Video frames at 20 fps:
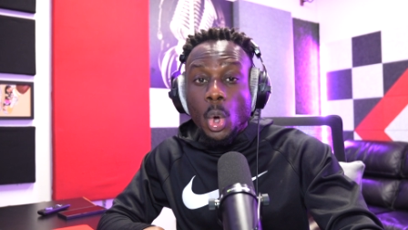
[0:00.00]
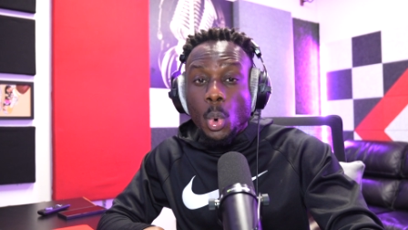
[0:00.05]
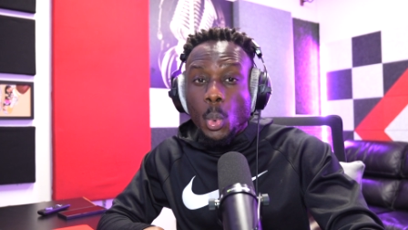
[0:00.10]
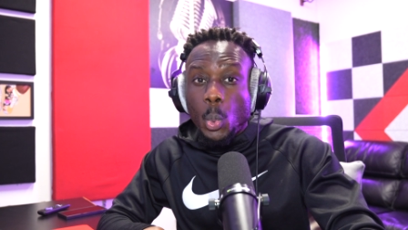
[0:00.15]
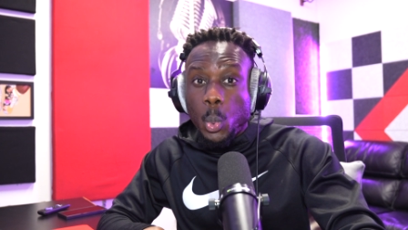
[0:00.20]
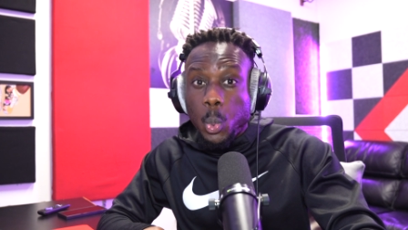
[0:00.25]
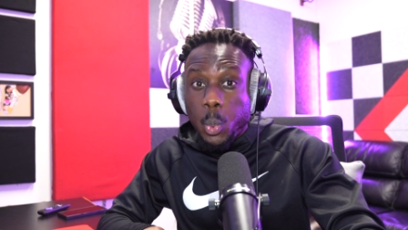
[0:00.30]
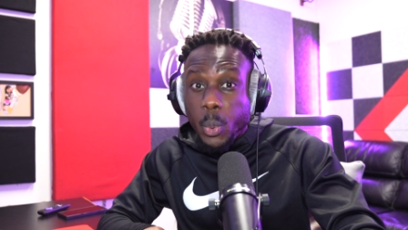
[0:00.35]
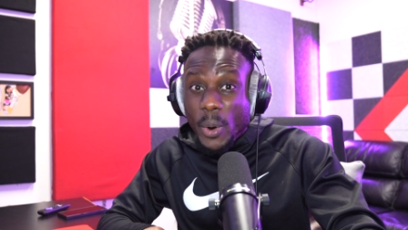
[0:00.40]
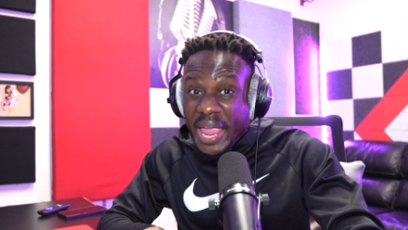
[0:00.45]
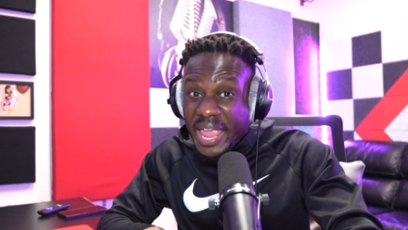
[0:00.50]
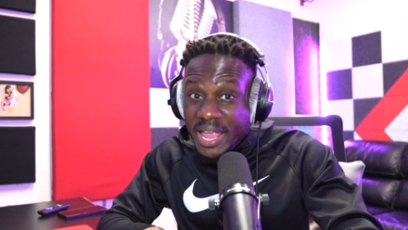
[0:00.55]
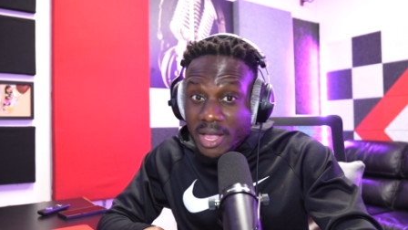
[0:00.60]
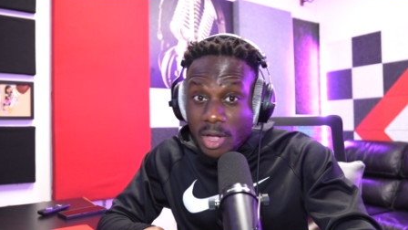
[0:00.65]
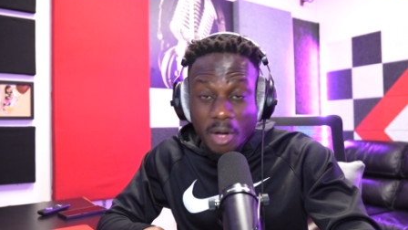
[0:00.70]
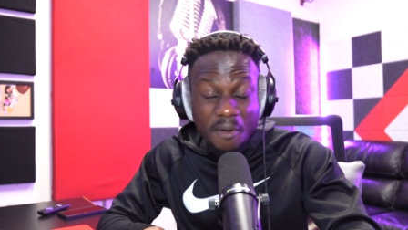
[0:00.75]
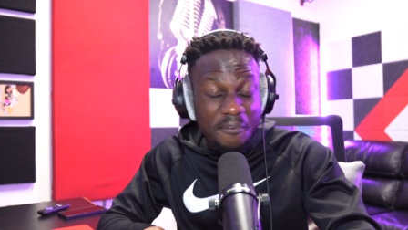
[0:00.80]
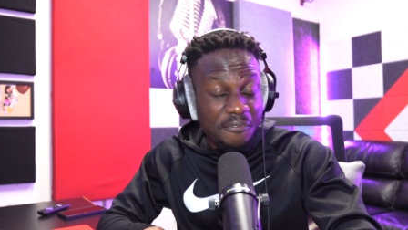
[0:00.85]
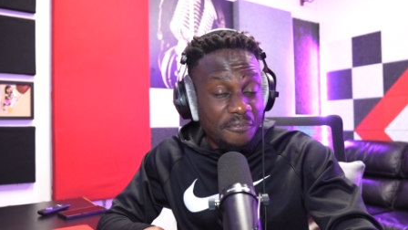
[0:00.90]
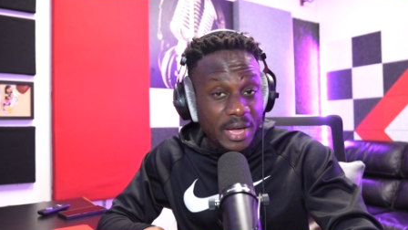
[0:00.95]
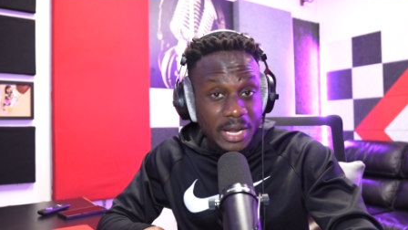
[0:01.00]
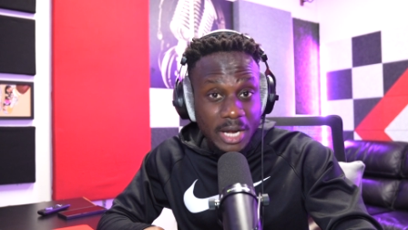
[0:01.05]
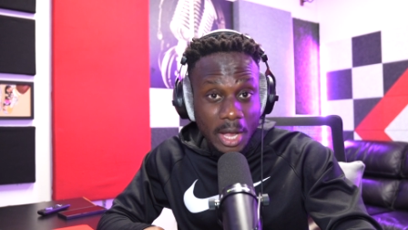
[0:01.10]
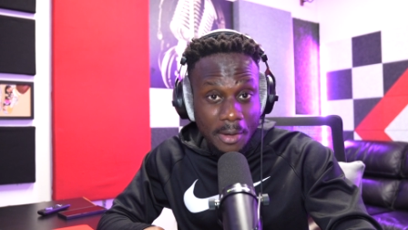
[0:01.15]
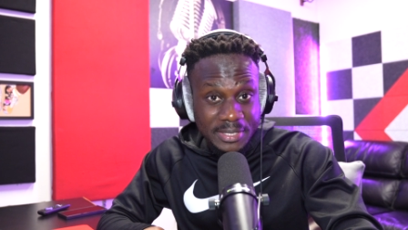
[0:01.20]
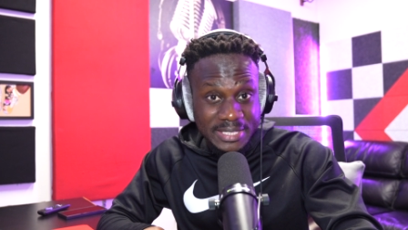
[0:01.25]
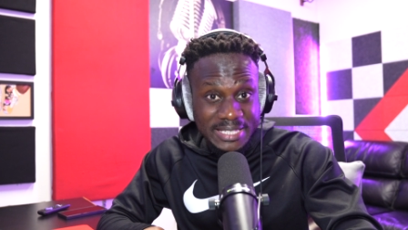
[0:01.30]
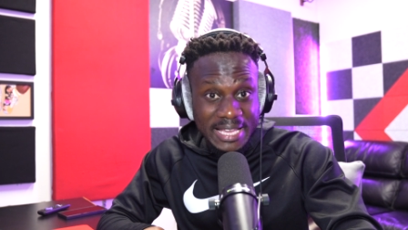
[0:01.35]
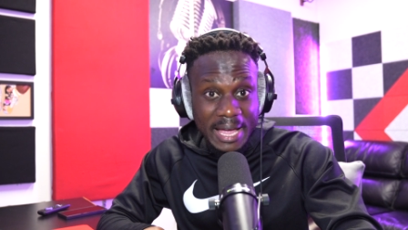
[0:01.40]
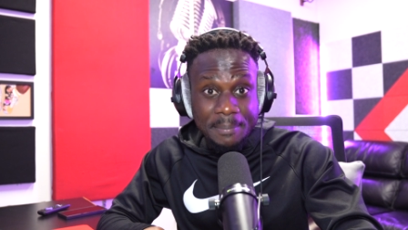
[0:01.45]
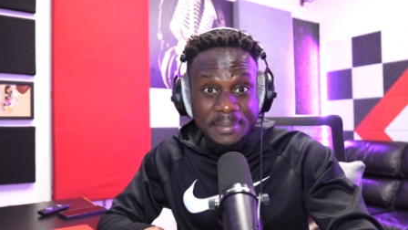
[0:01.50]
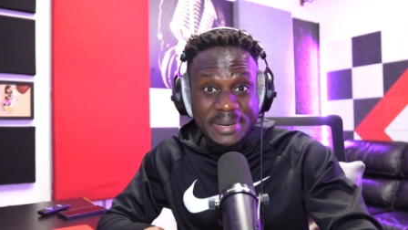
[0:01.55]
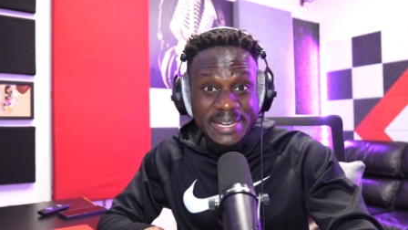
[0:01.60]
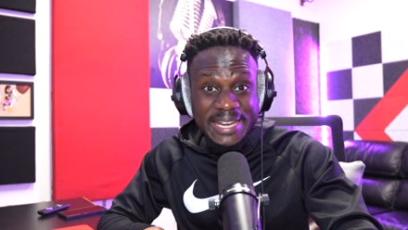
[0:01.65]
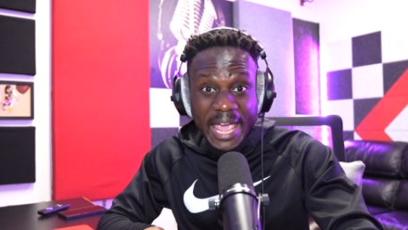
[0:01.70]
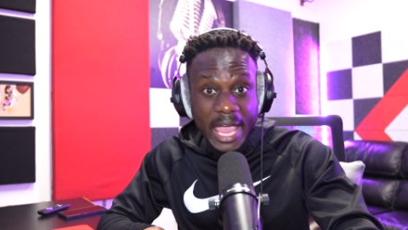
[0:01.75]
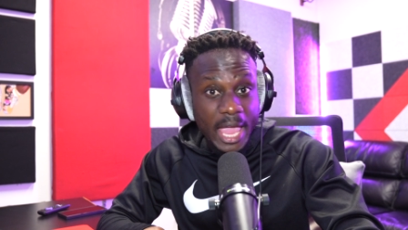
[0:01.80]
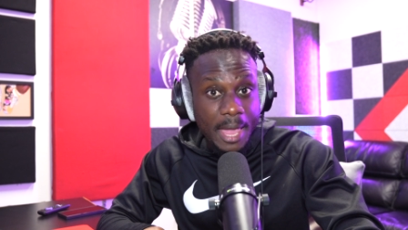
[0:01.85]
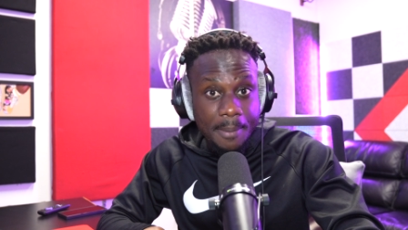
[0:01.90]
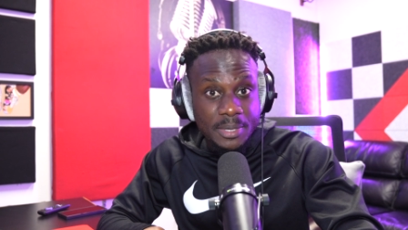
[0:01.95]
we gonna find out some
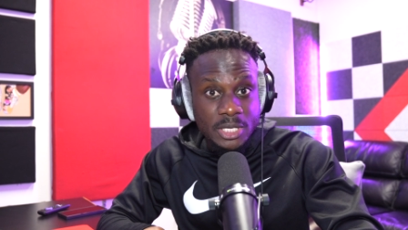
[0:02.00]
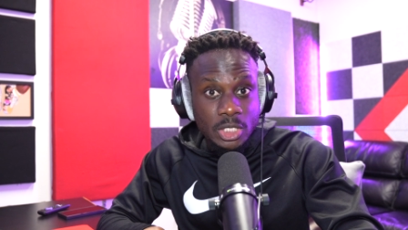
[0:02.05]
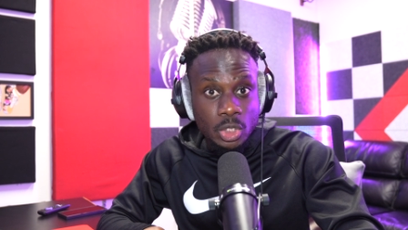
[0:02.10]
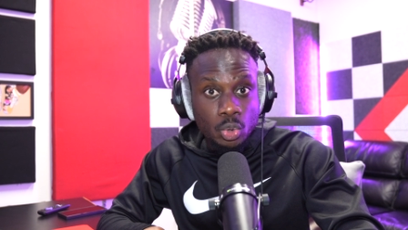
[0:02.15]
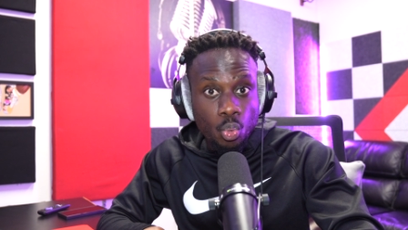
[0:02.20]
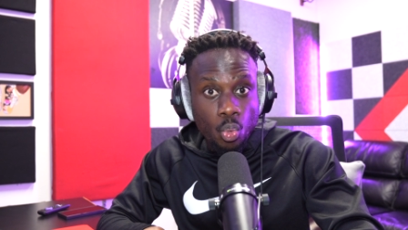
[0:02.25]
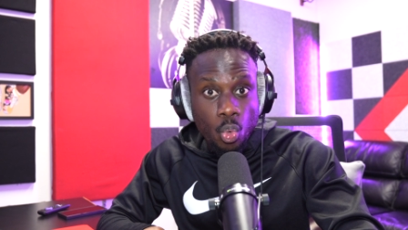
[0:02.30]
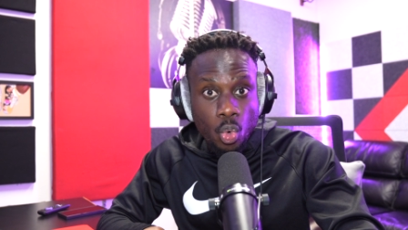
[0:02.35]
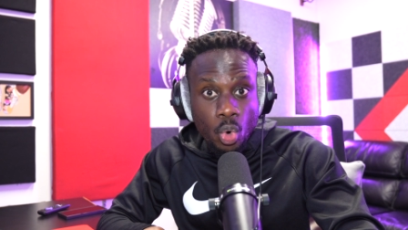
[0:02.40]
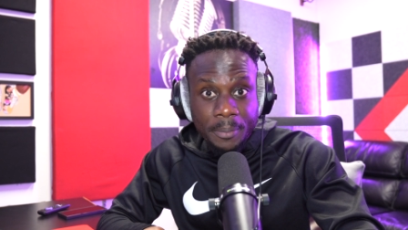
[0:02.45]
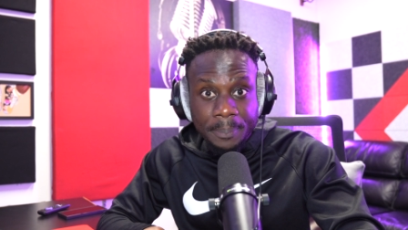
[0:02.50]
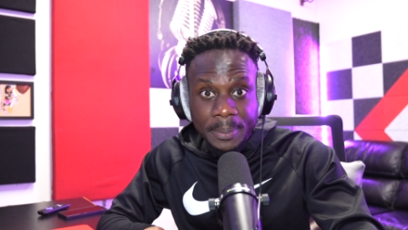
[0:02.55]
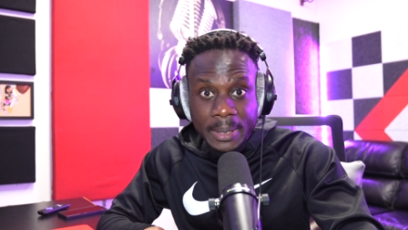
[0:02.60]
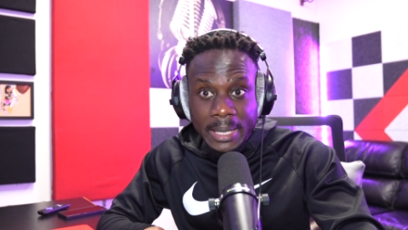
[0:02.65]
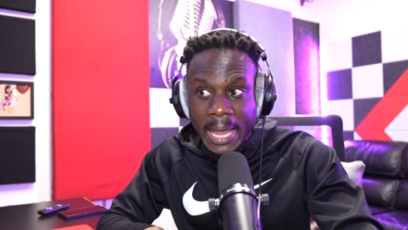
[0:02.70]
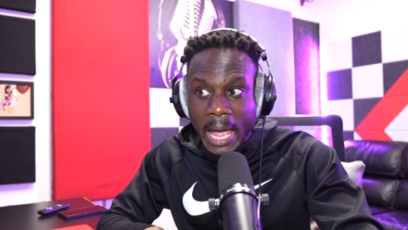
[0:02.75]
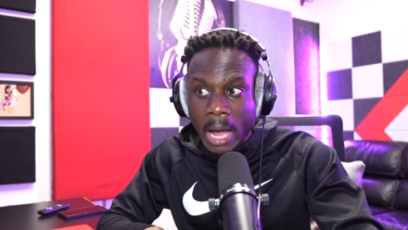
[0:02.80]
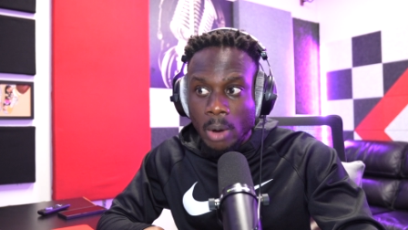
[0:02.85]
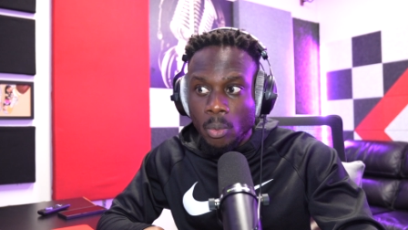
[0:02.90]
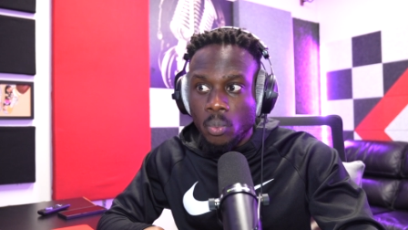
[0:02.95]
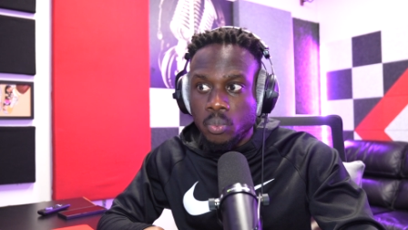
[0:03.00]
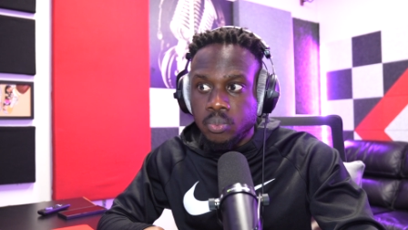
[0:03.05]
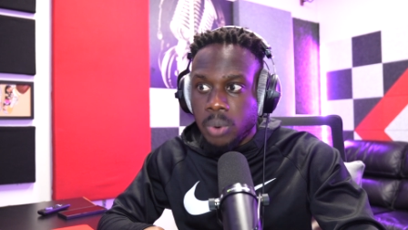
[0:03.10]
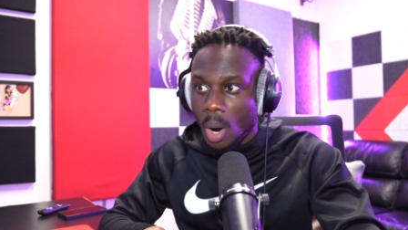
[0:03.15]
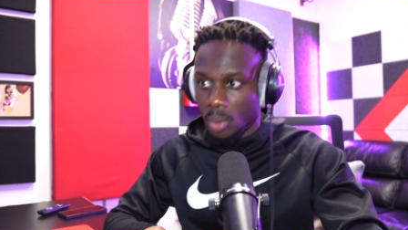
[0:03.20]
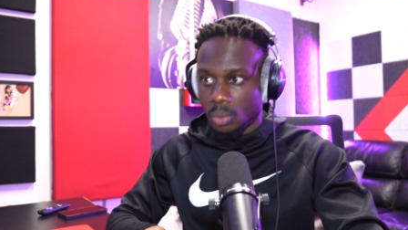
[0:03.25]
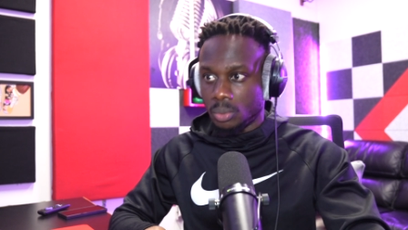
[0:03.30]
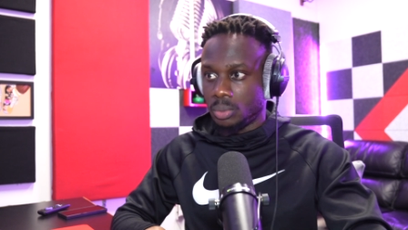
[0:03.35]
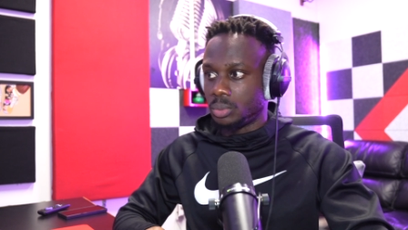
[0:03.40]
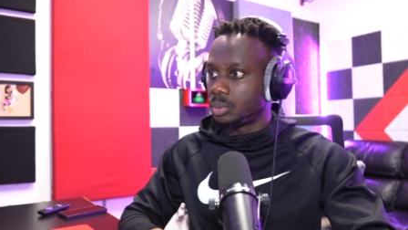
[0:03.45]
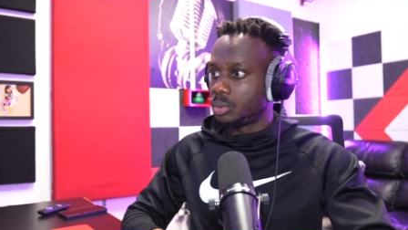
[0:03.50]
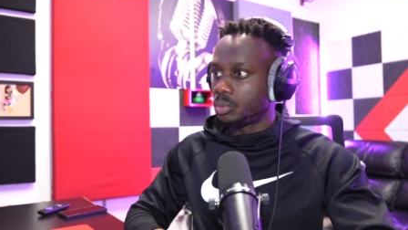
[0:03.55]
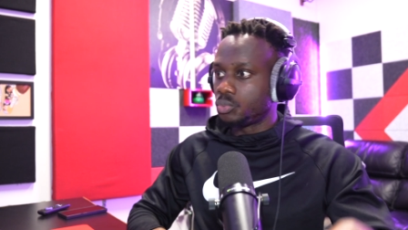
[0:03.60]
names who will be like, whoa,